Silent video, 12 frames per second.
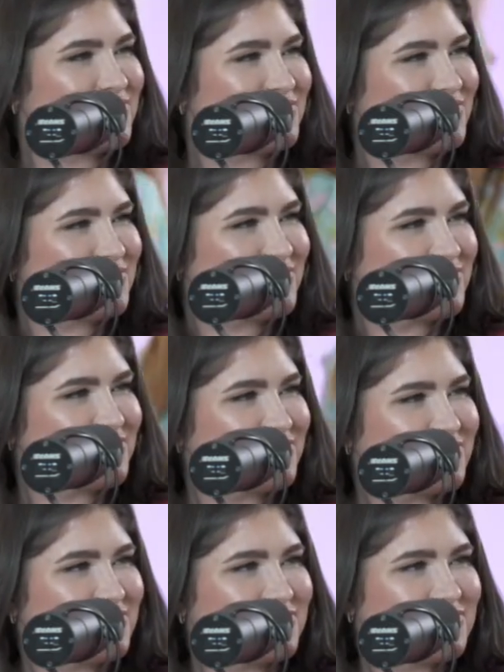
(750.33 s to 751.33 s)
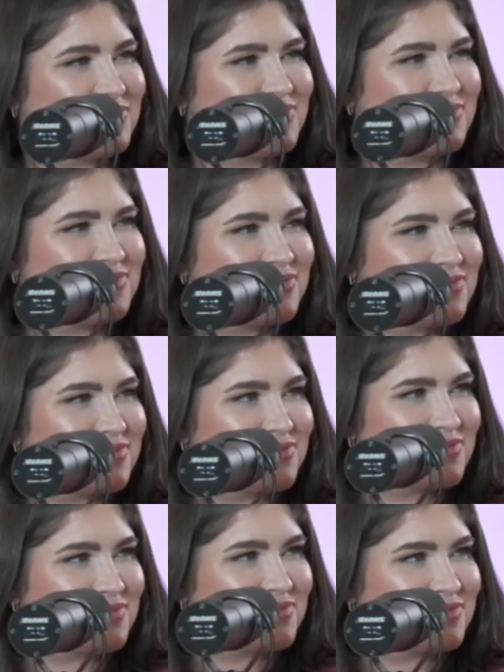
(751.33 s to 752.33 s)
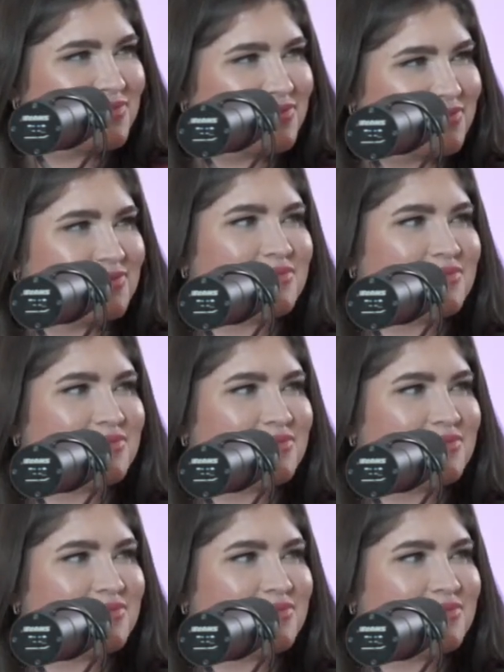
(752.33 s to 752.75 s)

No words are spoken by the person on screen.